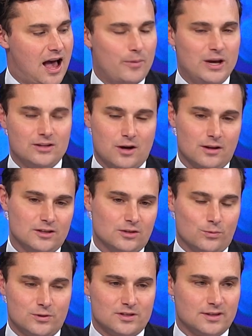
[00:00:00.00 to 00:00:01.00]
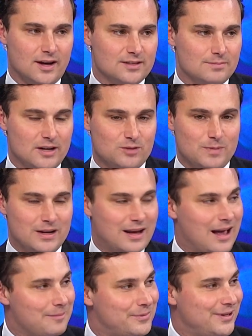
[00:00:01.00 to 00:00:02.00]
We acknowledge that Woodside's a much better
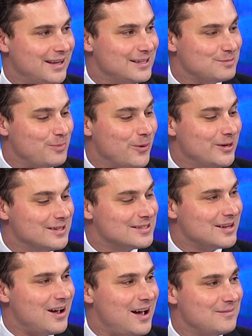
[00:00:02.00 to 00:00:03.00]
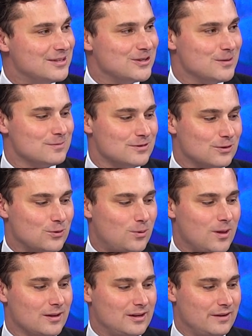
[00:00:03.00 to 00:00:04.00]
company at this point in time in terms of the
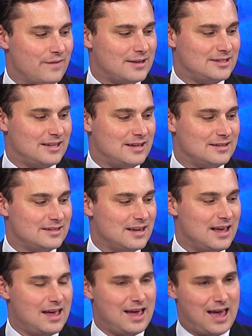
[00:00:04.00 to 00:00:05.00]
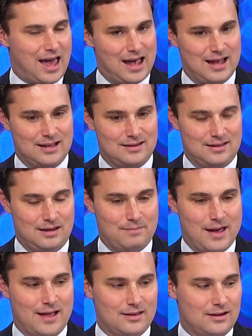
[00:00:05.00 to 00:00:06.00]
quality of assets and the
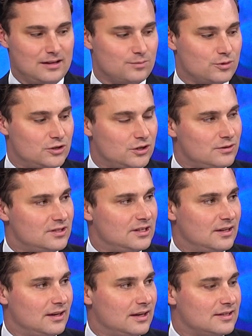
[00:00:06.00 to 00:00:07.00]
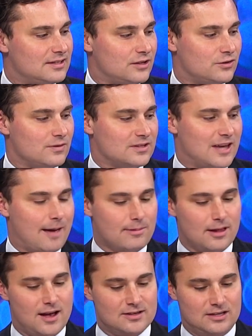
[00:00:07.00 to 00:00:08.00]
amount that it's producing, etc. It's
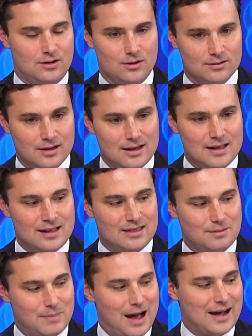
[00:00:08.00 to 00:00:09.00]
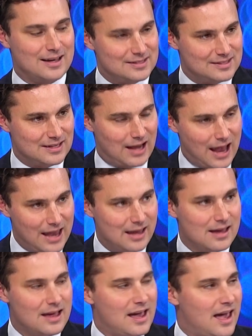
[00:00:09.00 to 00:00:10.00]
capitalising on the markets today.
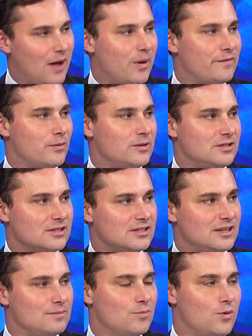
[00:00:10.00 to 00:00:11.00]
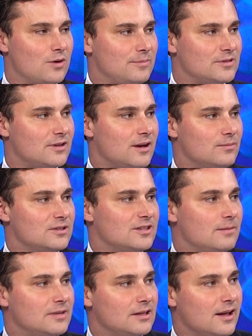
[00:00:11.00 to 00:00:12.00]
However, we just see more upside with
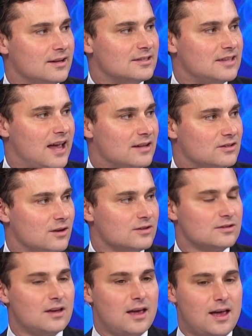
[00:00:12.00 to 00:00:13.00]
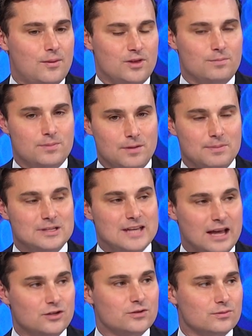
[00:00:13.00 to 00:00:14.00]
something like a Santos, with the
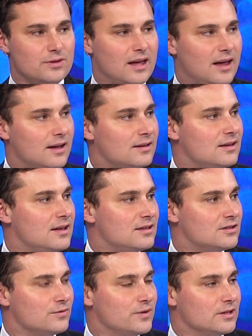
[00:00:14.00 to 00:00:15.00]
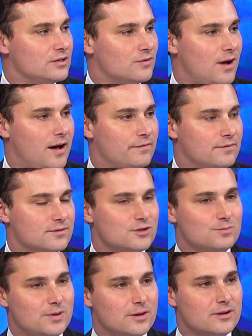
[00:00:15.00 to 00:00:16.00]
potential there to really drive
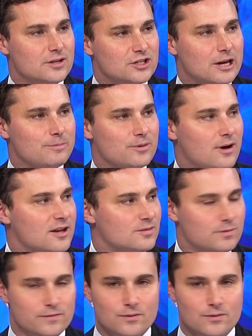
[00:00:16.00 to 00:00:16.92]
superior share price performance.